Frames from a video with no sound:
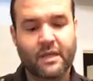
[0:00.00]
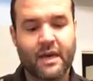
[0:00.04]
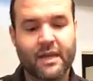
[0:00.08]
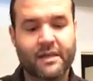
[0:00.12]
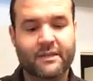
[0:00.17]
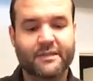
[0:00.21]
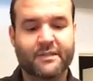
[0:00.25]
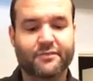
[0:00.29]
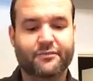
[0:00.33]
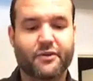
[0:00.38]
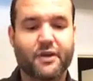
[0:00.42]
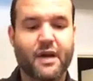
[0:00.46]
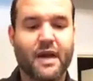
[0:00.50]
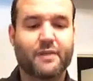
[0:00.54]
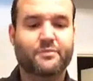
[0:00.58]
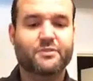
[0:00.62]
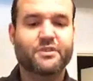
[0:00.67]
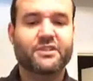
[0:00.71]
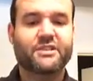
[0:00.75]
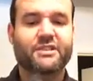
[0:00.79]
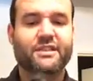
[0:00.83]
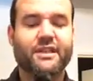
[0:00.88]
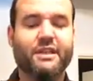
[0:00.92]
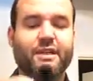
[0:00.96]
of different
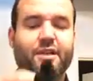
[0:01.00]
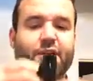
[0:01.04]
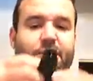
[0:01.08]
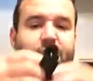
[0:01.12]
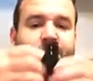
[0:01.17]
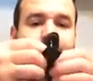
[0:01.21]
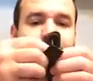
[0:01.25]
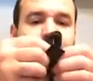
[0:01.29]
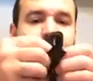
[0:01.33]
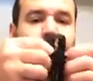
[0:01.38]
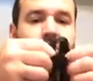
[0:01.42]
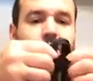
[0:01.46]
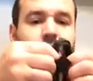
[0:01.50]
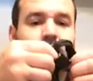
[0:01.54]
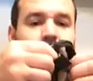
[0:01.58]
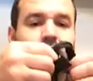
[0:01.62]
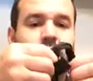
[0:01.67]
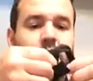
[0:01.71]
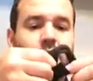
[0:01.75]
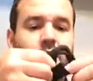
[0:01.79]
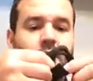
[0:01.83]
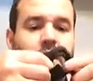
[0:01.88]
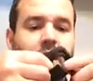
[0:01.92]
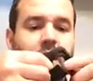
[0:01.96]
options here for
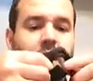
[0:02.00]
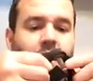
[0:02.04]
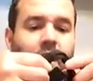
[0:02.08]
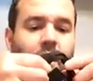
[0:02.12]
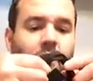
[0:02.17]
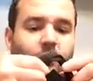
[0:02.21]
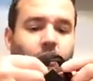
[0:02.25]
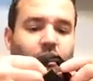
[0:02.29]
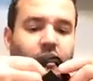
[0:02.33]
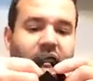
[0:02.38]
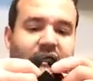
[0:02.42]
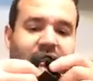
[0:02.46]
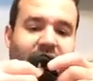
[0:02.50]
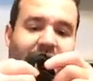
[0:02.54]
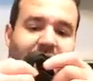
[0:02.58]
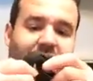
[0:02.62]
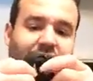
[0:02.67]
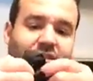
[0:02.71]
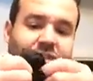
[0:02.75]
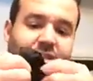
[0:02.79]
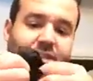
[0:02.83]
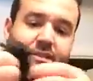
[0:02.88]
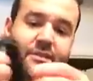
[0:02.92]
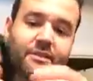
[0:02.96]
how I want to
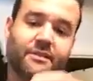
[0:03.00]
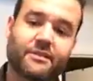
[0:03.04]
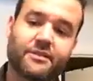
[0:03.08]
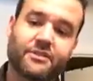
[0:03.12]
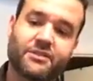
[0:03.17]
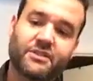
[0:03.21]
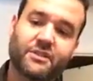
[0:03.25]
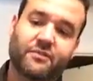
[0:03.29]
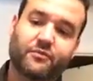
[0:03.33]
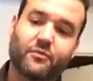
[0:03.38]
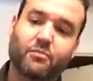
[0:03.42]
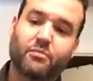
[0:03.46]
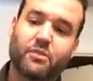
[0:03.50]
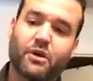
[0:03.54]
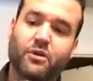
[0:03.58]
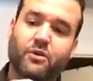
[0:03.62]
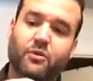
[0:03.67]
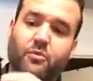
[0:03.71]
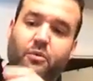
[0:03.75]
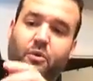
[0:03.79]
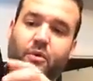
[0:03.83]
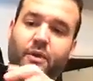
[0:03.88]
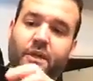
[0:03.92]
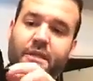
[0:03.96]
attach it, and there's different buckle
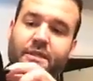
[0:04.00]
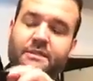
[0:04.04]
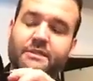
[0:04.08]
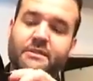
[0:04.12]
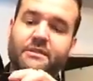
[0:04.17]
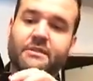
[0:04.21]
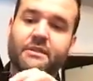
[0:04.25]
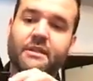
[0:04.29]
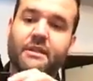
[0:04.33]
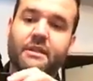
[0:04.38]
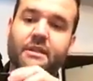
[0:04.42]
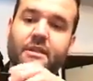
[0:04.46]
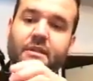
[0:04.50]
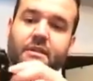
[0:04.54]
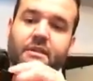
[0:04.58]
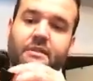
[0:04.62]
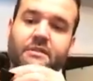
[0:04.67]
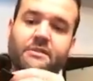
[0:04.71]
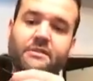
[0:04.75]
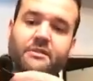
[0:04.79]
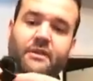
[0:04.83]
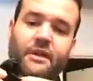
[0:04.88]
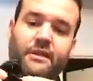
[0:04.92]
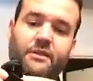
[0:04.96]
points.
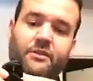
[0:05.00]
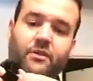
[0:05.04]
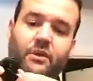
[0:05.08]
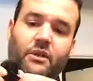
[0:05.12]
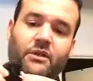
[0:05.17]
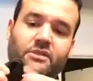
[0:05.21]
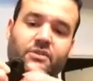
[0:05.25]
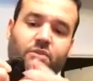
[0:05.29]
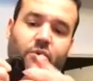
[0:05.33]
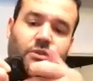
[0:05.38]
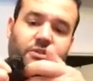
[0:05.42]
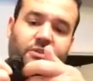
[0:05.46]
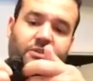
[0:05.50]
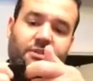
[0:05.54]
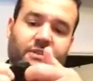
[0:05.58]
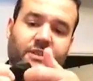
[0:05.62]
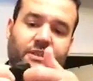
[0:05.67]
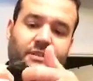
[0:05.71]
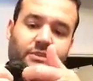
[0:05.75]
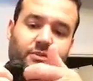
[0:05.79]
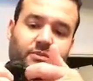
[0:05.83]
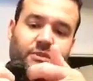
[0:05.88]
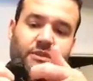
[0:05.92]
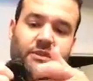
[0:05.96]
So I can do all sorts of
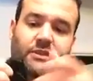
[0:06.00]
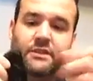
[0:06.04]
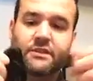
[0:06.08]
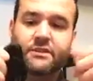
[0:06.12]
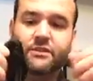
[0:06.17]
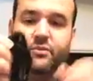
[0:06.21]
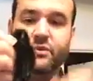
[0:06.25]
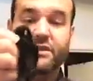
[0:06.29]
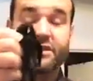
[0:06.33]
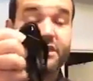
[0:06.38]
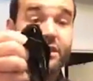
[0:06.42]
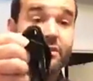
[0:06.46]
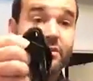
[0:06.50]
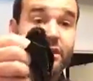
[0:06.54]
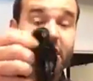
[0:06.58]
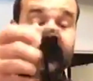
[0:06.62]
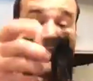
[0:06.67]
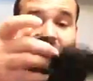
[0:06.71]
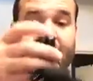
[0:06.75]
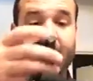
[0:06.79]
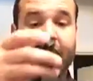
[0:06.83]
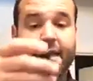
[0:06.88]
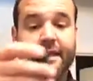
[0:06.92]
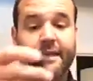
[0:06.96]
things with this, which I really
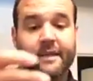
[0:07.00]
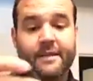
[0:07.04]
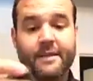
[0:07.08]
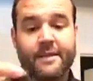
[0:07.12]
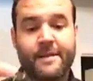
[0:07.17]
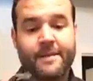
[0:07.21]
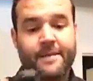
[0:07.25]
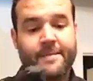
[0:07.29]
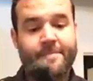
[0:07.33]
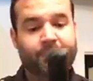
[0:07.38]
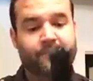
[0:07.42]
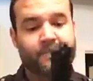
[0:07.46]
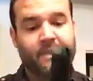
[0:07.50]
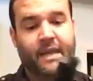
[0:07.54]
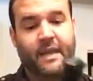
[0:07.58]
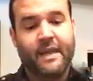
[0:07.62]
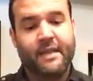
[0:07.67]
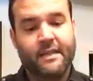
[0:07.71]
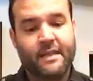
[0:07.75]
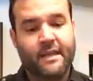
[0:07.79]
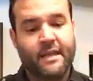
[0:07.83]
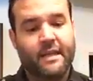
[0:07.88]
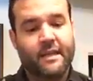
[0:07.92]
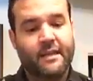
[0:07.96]
like.
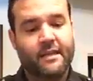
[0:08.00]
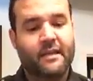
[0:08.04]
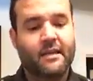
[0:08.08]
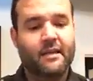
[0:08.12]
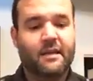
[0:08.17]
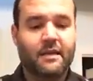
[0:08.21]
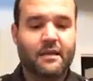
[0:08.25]
And then,